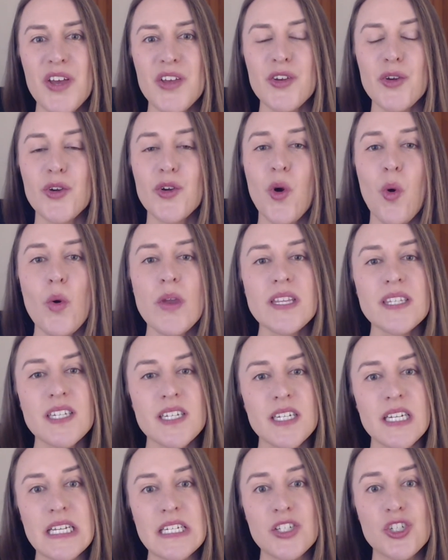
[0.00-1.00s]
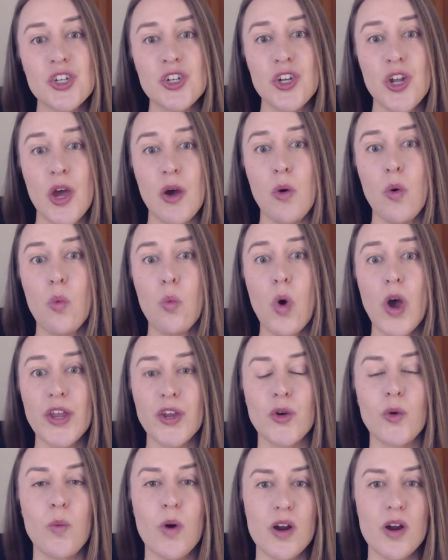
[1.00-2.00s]
you're going to need to know what
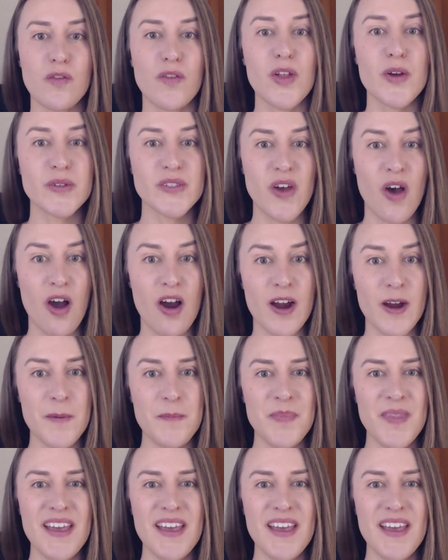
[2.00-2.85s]
your workflows are.